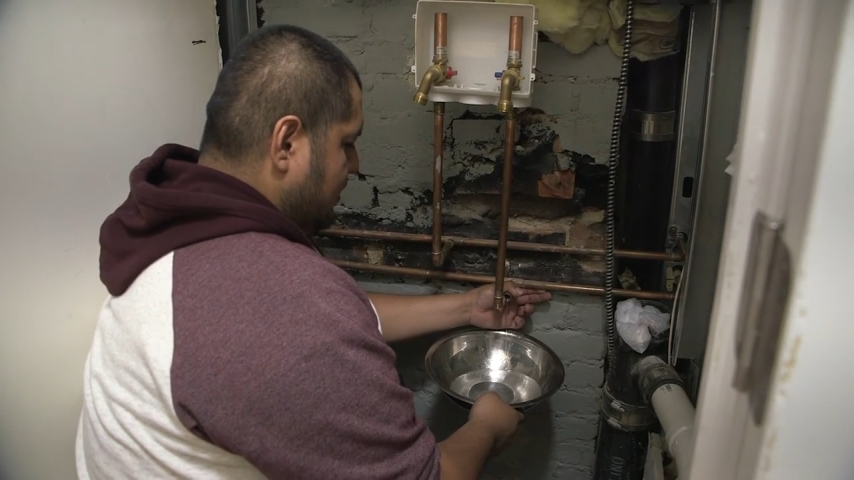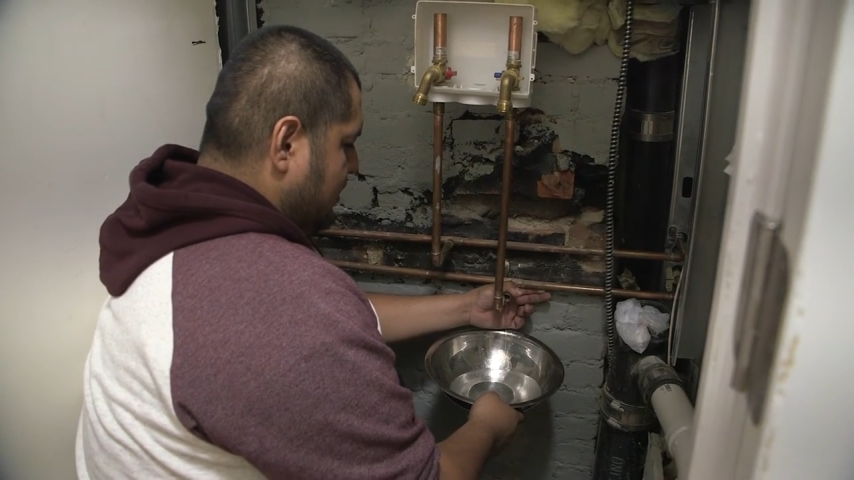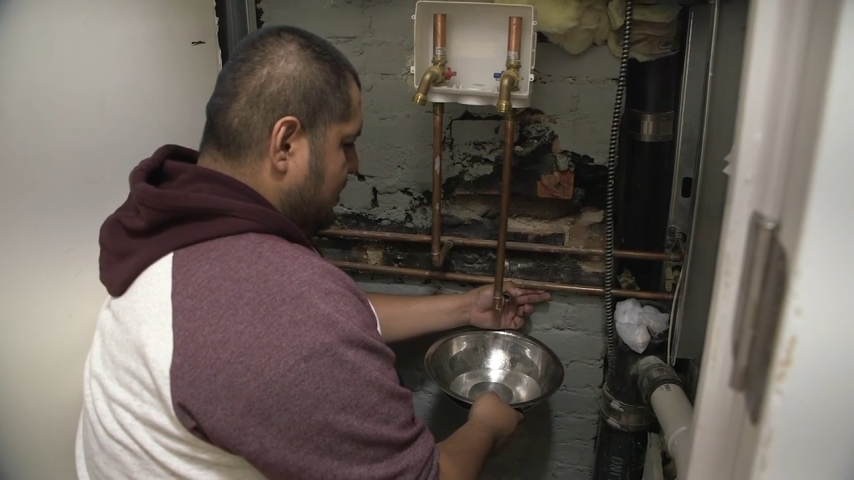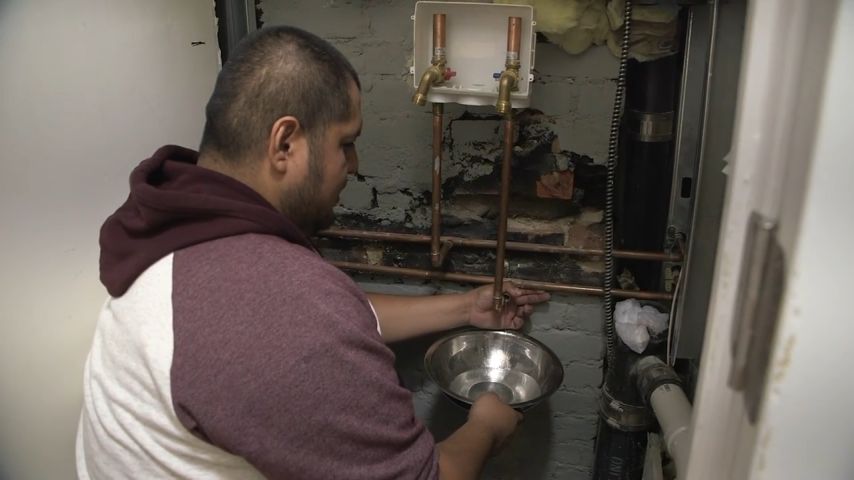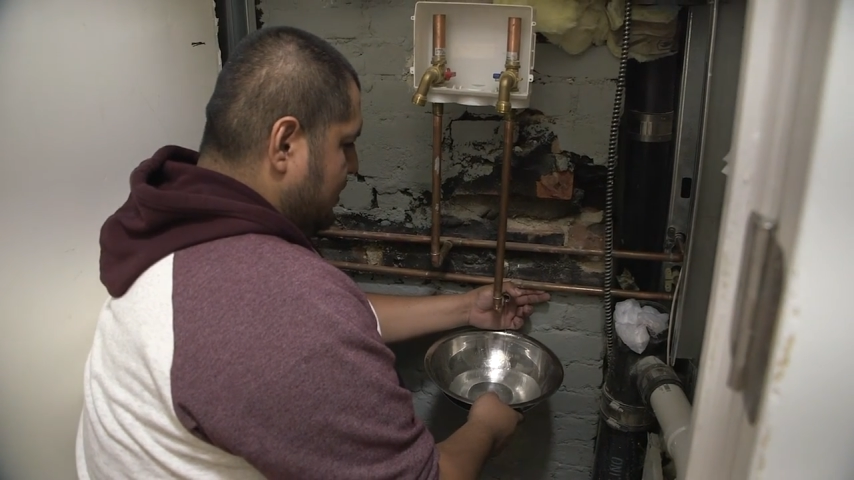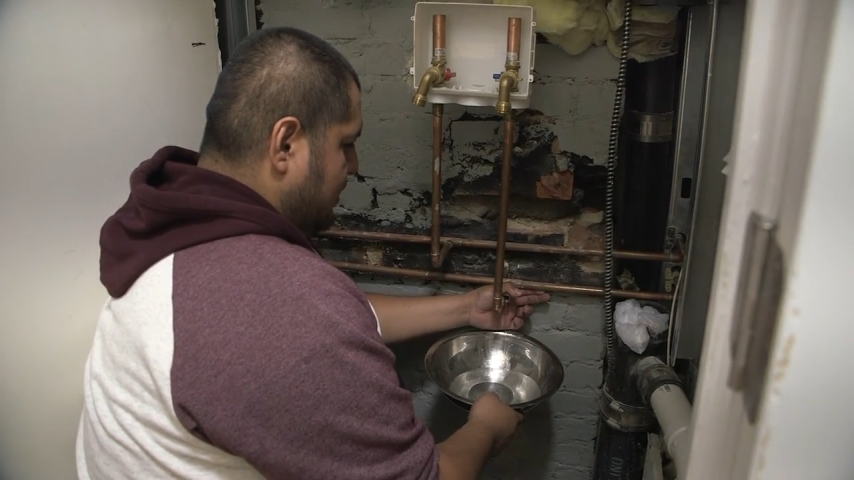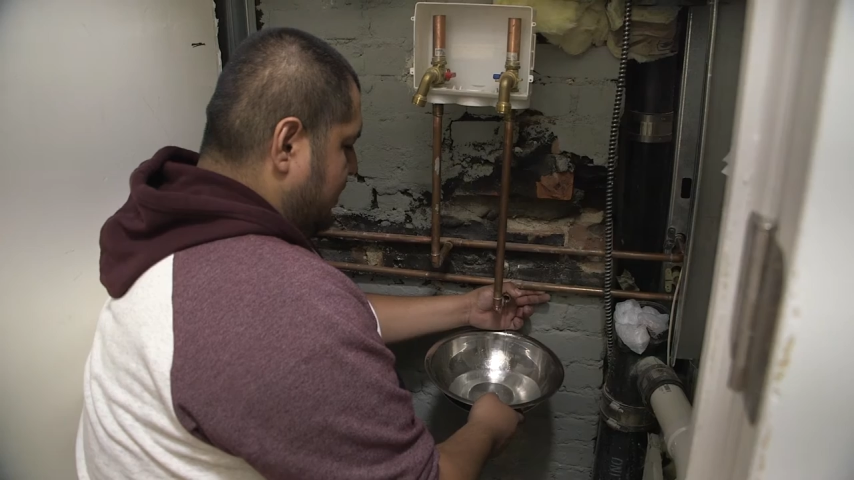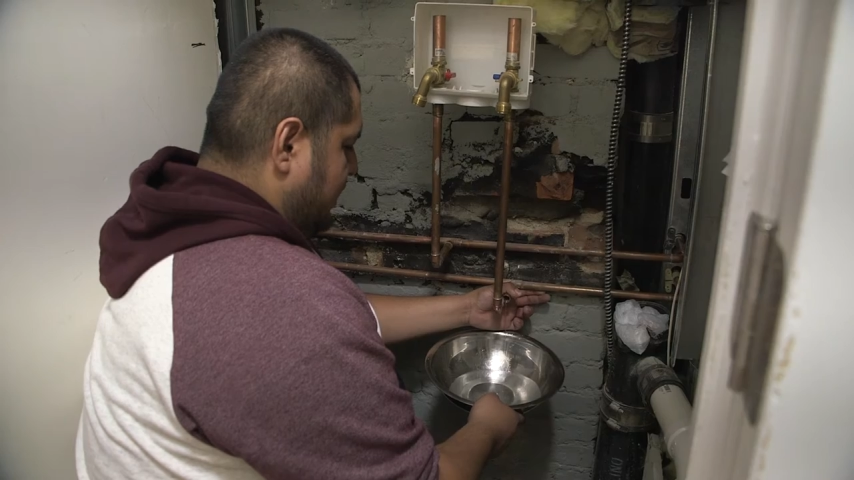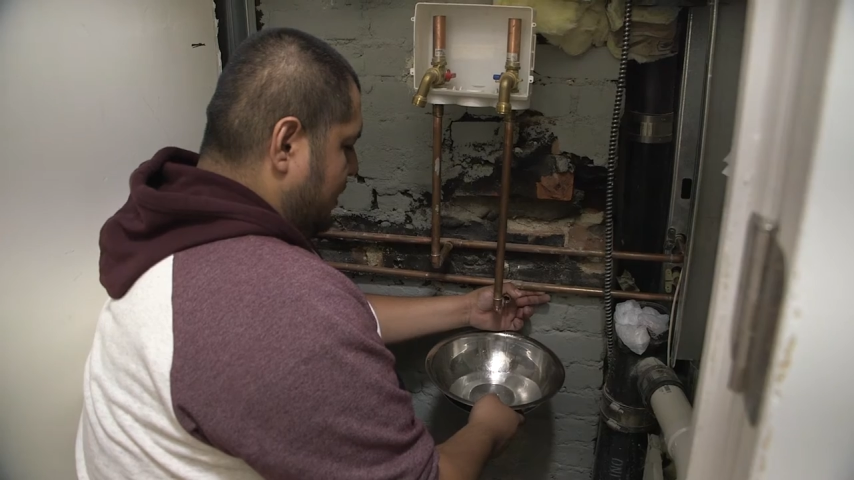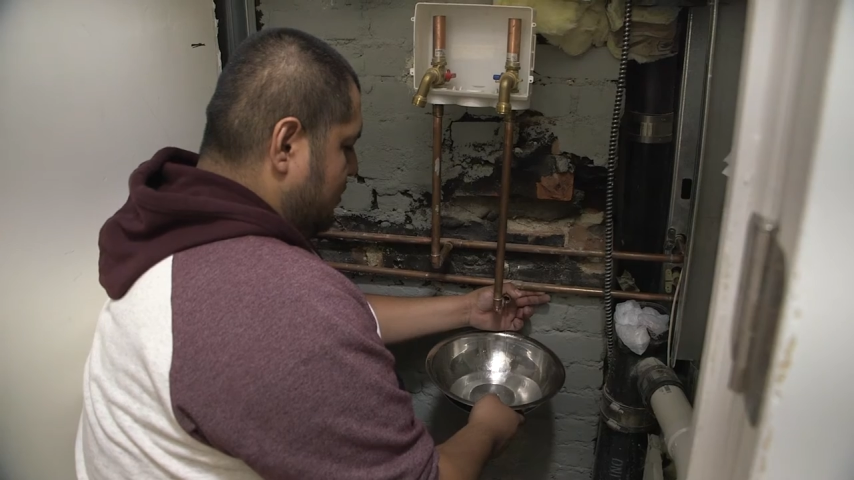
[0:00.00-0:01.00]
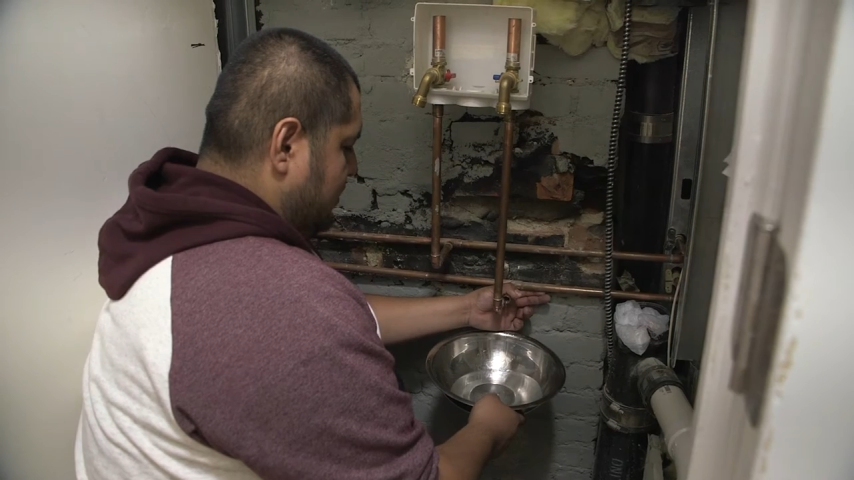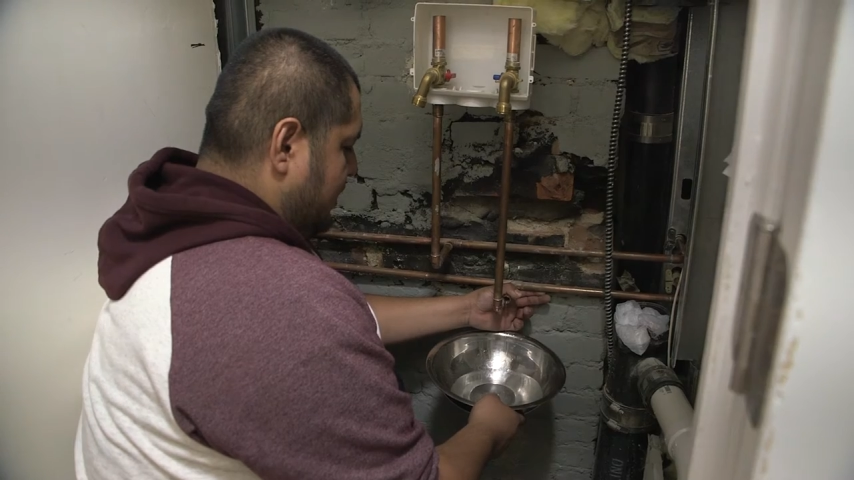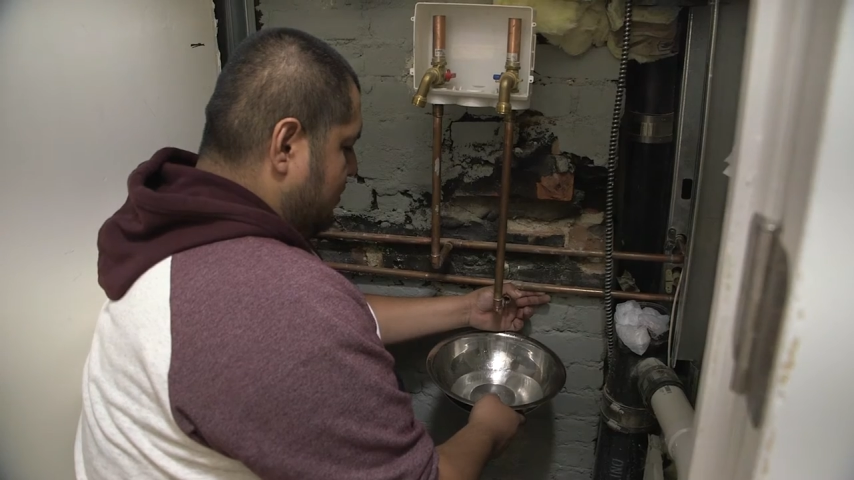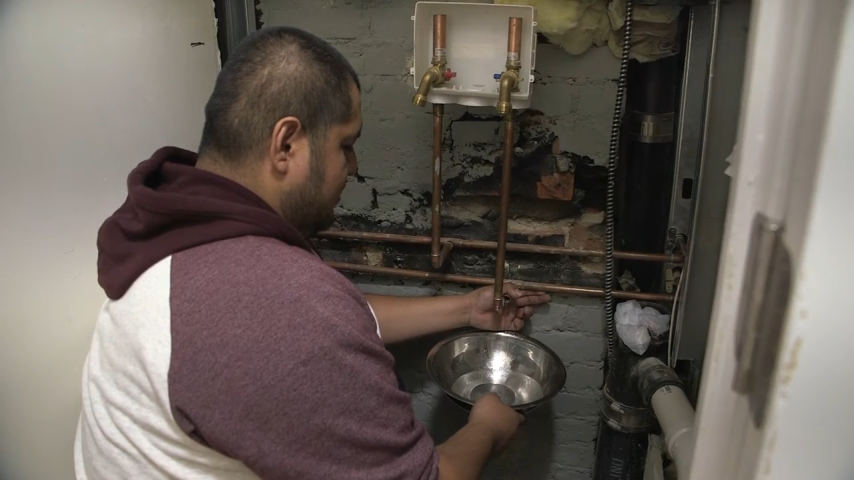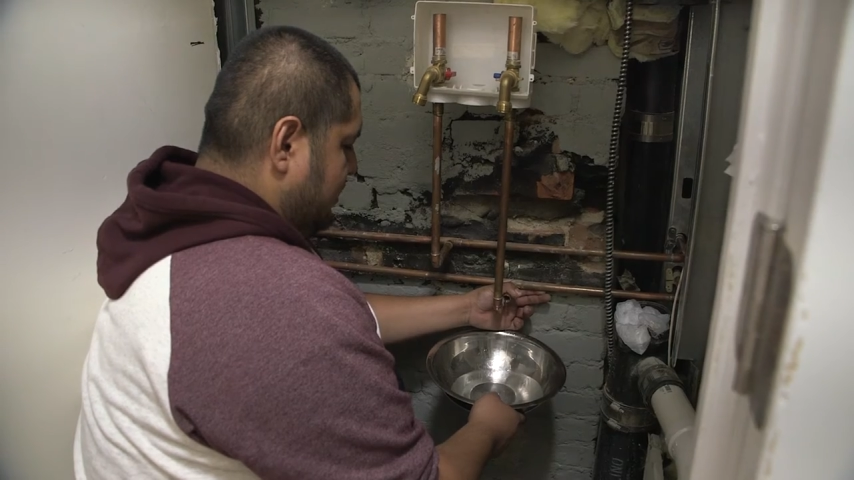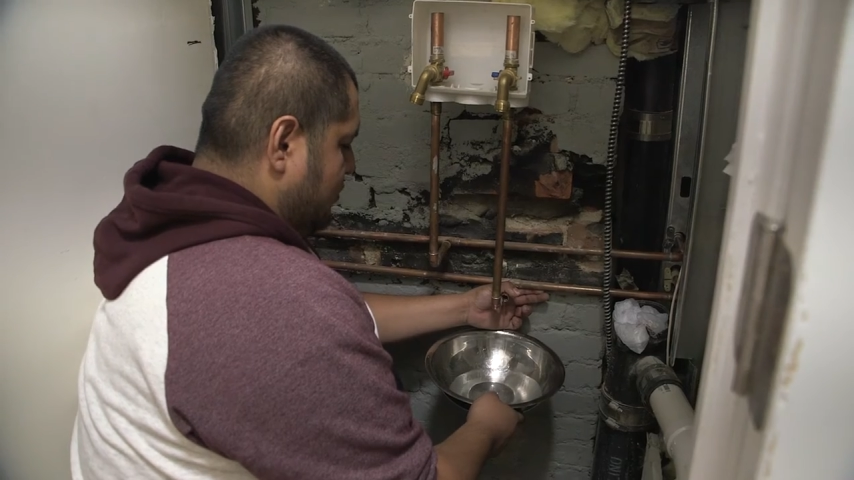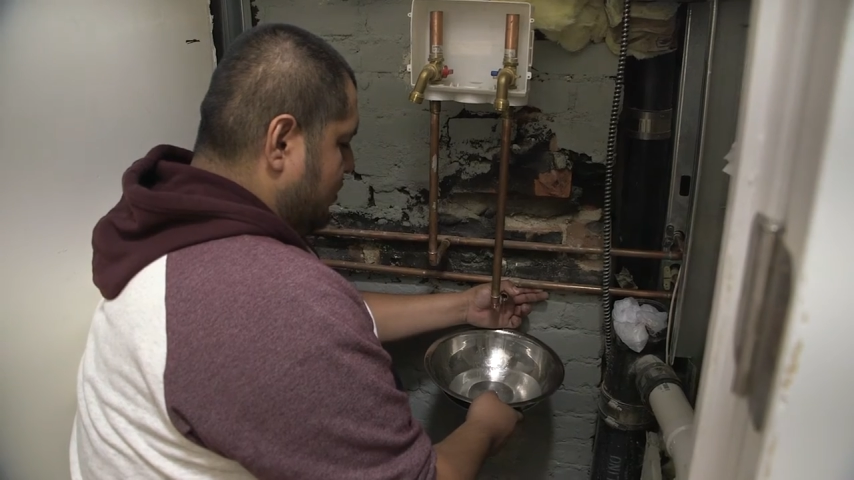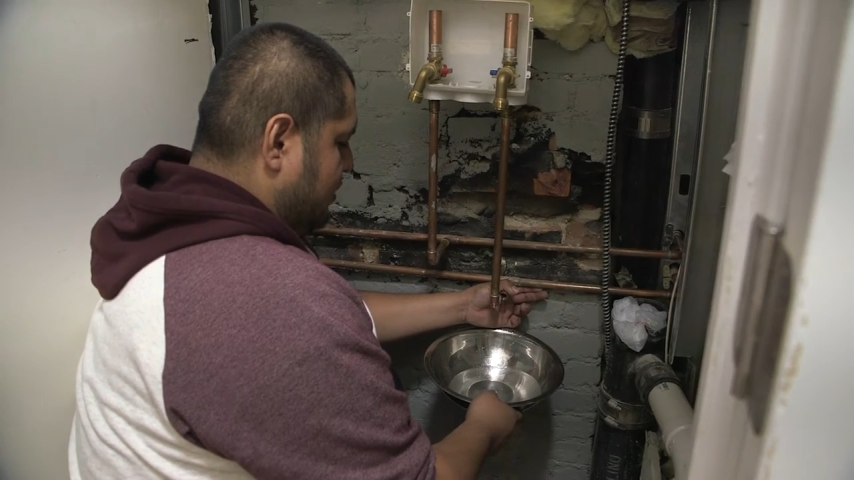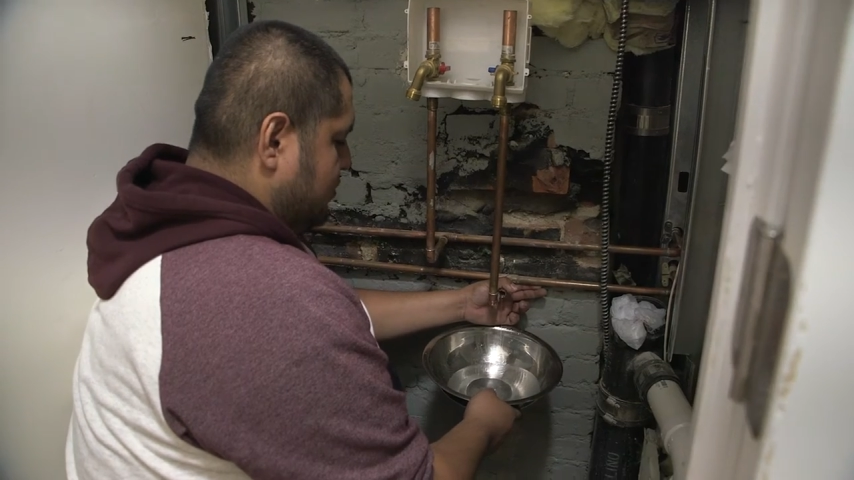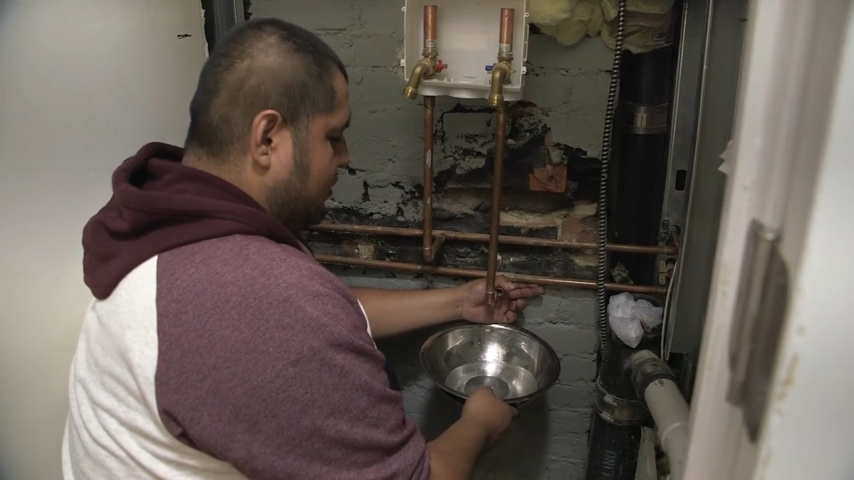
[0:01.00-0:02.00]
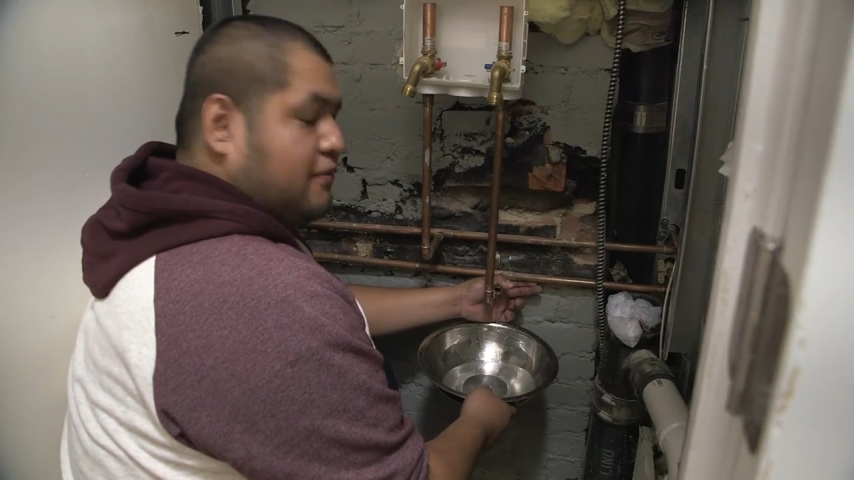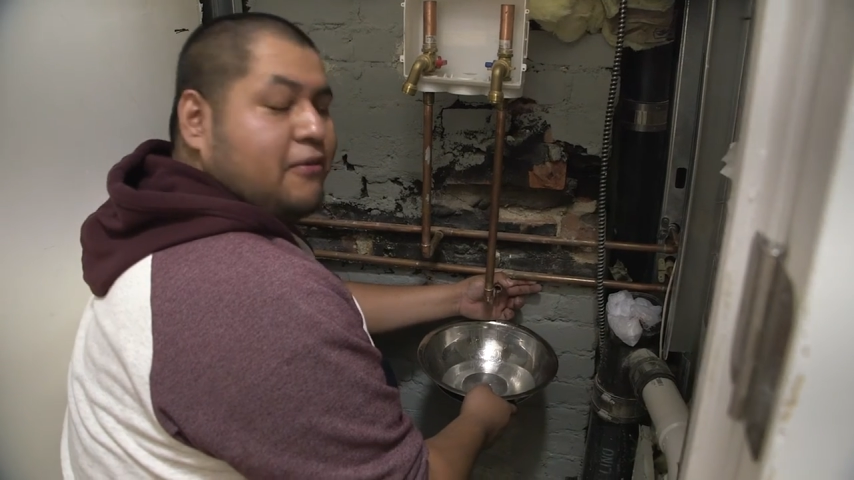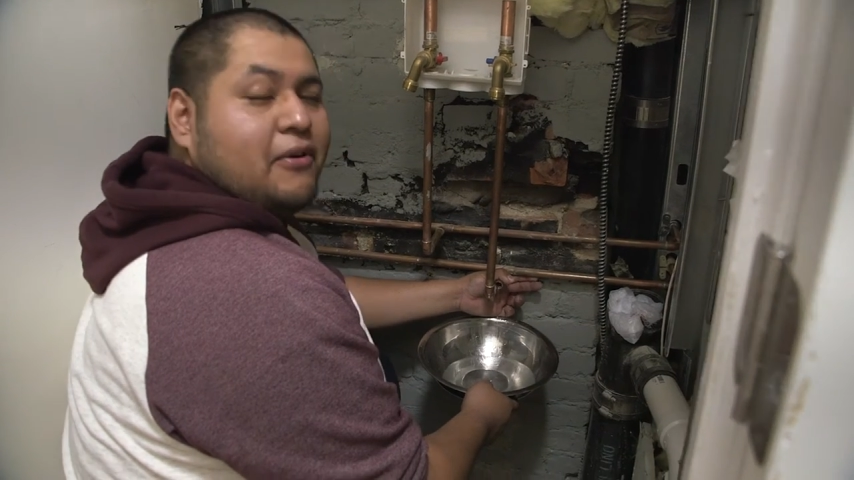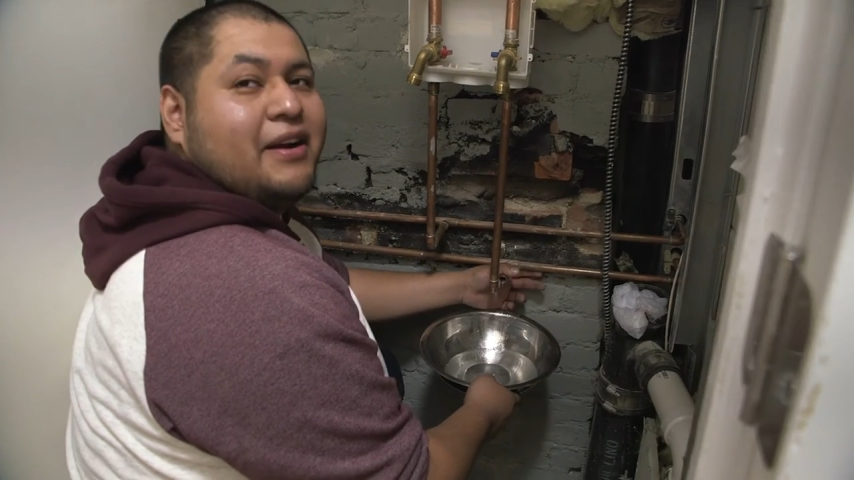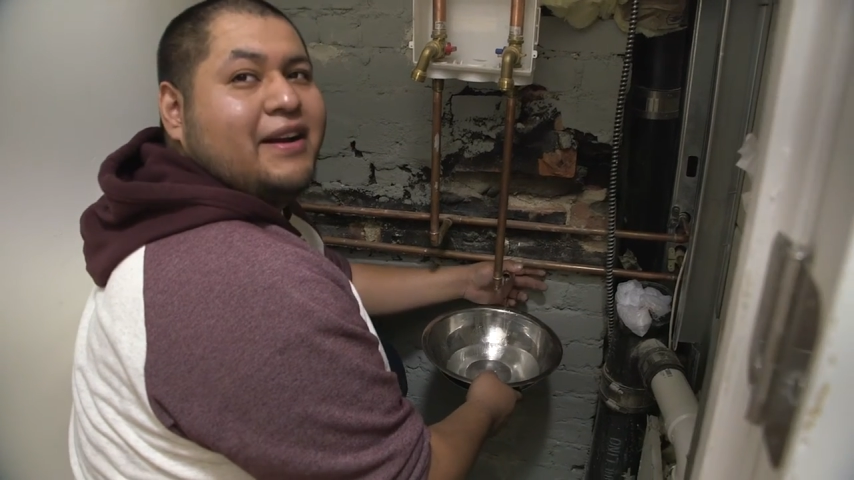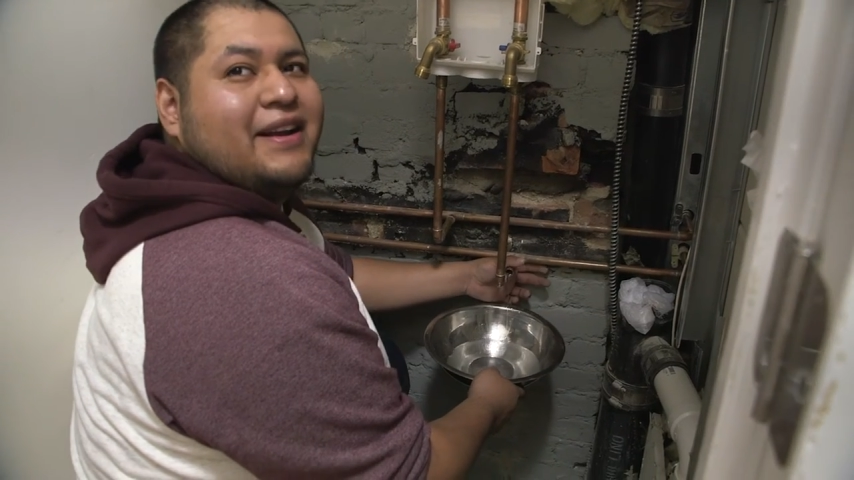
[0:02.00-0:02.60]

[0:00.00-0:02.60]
that was not what I was looking for.